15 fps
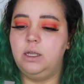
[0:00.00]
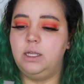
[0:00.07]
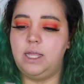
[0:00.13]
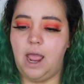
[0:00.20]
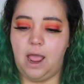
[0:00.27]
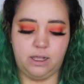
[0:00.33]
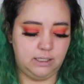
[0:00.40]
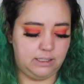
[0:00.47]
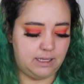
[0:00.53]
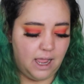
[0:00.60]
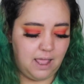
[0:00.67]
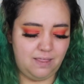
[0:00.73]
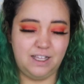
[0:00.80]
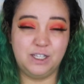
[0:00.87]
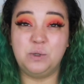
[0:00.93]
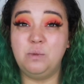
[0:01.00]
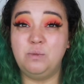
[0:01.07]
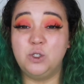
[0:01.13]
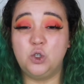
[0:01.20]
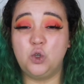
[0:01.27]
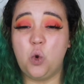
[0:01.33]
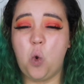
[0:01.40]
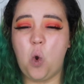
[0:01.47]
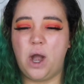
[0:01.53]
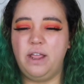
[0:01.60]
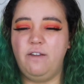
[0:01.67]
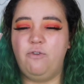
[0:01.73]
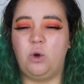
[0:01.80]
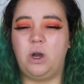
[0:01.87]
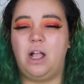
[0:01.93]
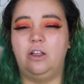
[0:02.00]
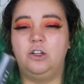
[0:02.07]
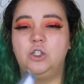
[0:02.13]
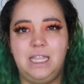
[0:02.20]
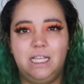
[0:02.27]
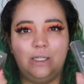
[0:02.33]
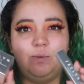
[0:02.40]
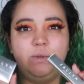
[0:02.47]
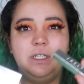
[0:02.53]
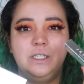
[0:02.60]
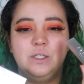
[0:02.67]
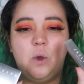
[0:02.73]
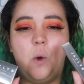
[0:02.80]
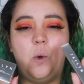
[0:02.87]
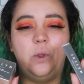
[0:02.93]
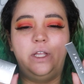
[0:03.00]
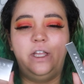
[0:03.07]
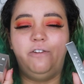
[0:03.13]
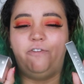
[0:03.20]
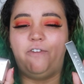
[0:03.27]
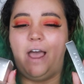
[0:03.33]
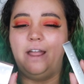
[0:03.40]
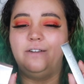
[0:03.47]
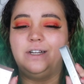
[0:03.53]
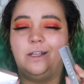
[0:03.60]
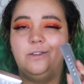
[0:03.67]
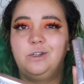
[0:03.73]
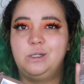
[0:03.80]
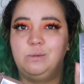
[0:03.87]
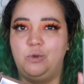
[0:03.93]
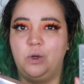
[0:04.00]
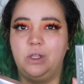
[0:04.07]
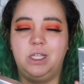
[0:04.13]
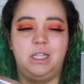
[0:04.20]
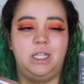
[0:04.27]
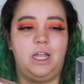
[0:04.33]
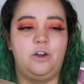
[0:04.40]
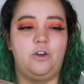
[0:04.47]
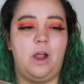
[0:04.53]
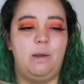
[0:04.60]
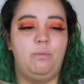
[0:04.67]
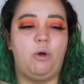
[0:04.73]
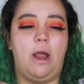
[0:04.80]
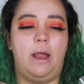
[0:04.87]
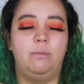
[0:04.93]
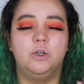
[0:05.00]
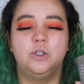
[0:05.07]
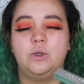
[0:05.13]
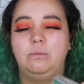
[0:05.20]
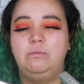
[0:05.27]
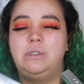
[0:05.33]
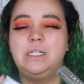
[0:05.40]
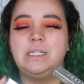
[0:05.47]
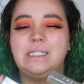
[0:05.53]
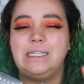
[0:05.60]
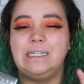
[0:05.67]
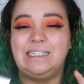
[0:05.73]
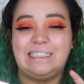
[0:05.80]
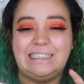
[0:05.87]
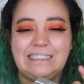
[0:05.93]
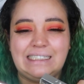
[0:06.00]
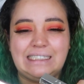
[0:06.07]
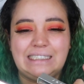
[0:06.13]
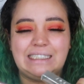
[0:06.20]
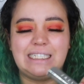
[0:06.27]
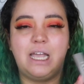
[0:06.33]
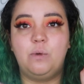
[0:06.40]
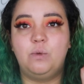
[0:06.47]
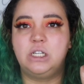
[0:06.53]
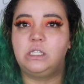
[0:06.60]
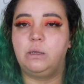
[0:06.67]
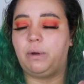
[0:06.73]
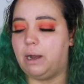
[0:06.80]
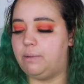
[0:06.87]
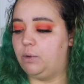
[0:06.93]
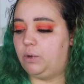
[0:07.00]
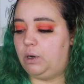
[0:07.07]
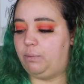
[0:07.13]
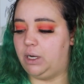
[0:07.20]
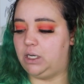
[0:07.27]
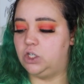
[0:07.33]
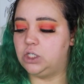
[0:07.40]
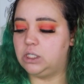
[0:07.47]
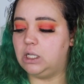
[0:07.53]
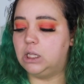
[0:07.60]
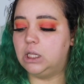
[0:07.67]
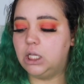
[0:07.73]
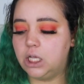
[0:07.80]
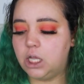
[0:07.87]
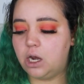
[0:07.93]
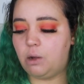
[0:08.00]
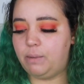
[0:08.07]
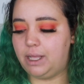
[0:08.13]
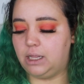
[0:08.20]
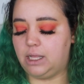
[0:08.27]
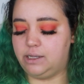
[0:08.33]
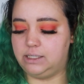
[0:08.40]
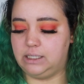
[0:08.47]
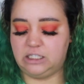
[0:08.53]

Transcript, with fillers: Yes, and this one was twenty-four dollars. This one is only five dollars more than the under eye primer, so I'm just like, mm, I wish the primer would have been just a little bit less